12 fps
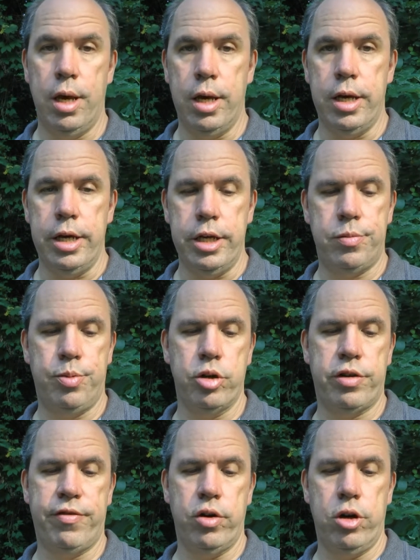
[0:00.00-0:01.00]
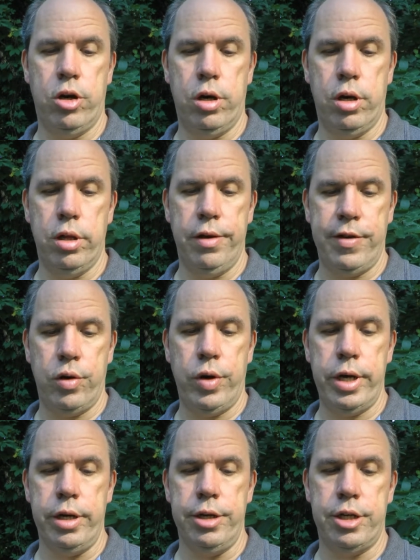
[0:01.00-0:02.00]
He's pushed for a living
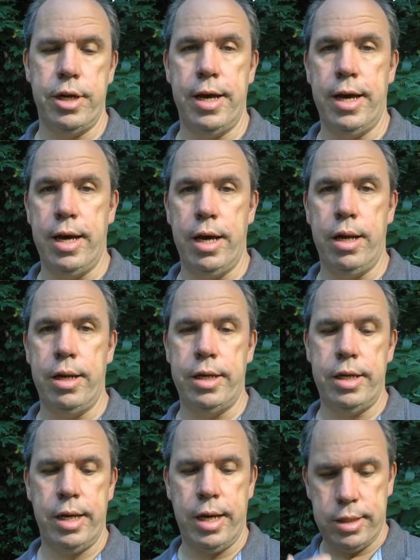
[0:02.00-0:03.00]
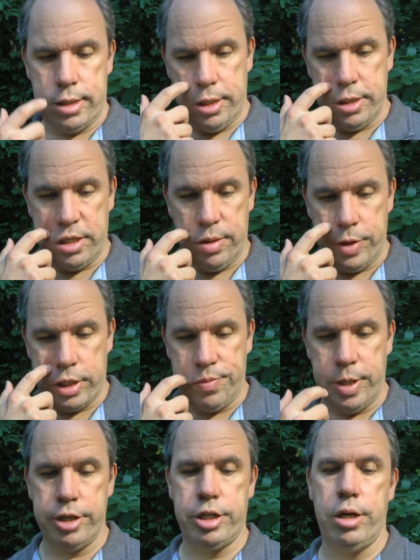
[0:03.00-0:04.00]
wage, and he has done some
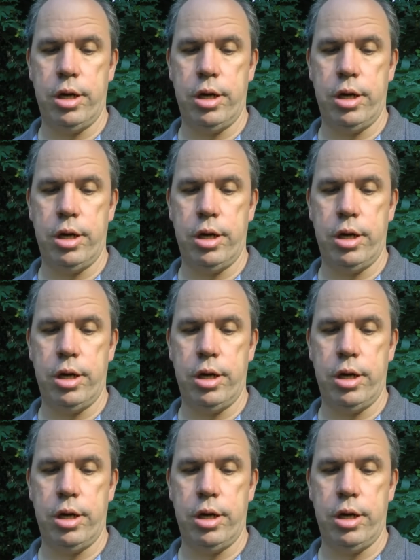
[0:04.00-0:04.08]
expansion